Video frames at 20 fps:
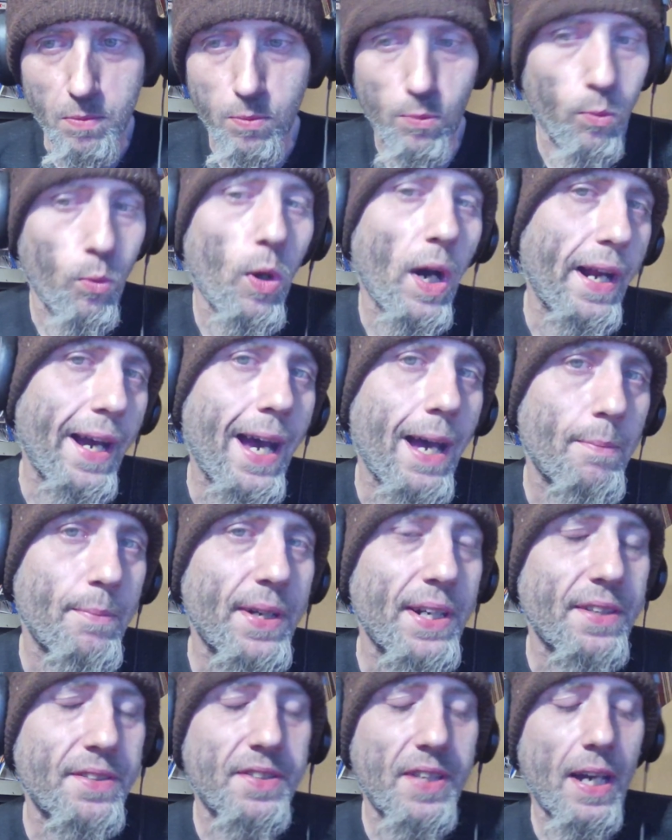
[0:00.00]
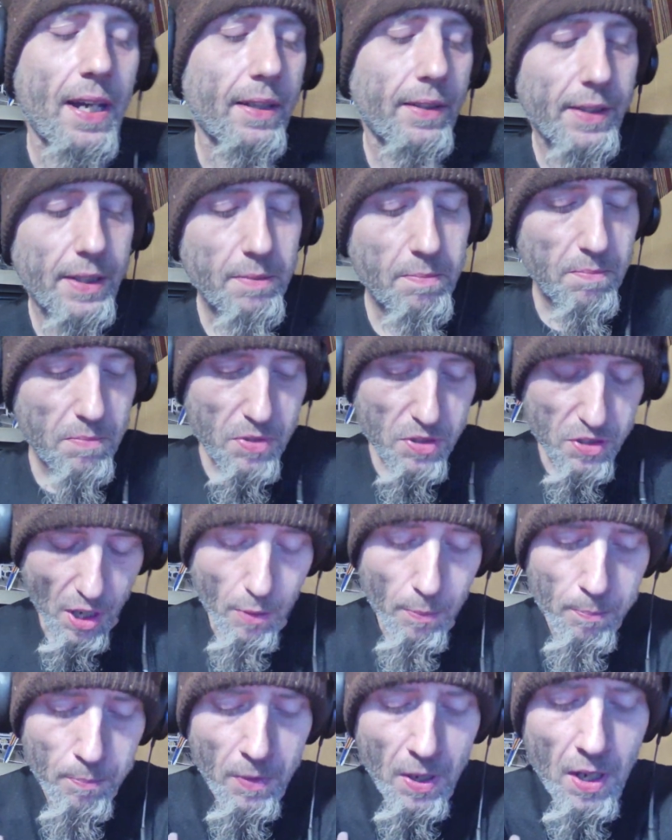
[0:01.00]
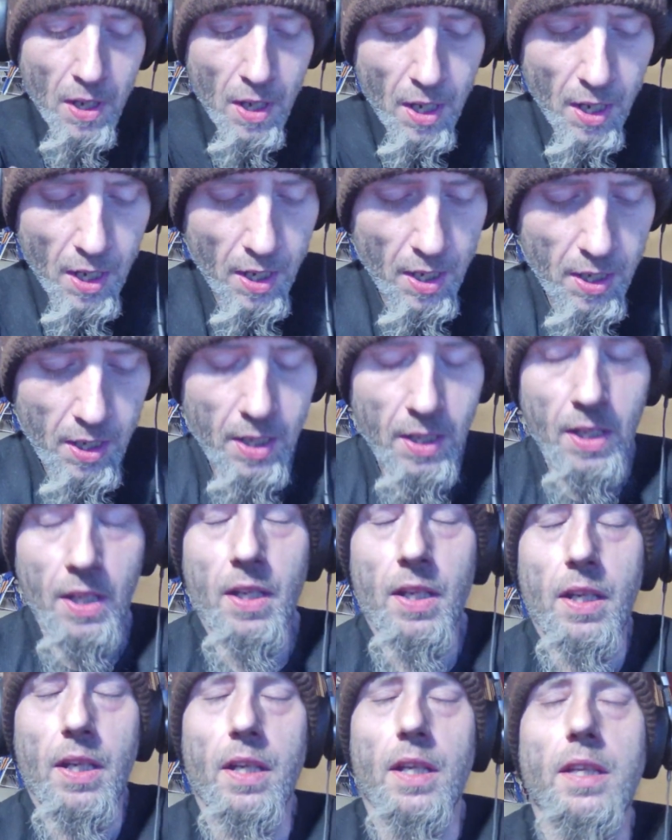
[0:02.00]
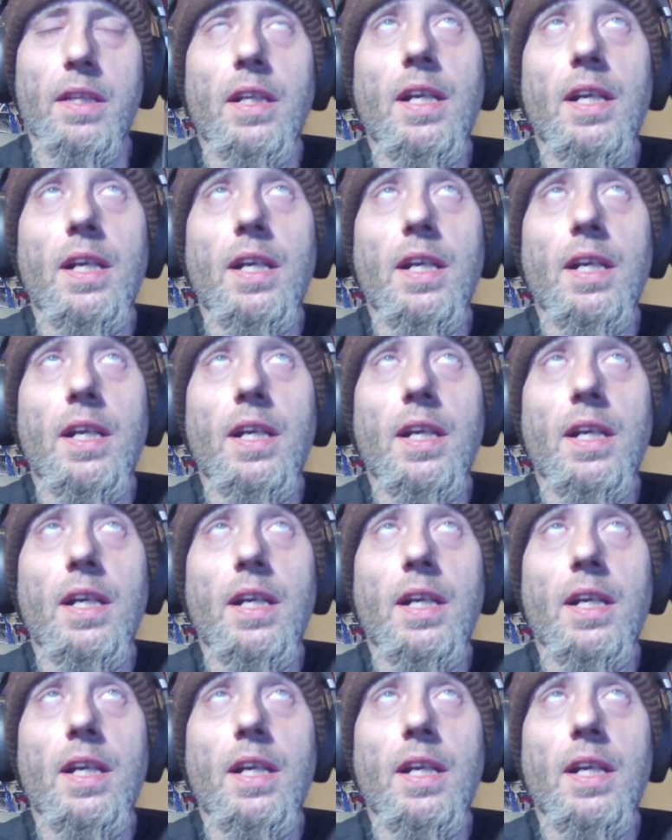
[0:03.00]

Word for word: what happened exactly. So, the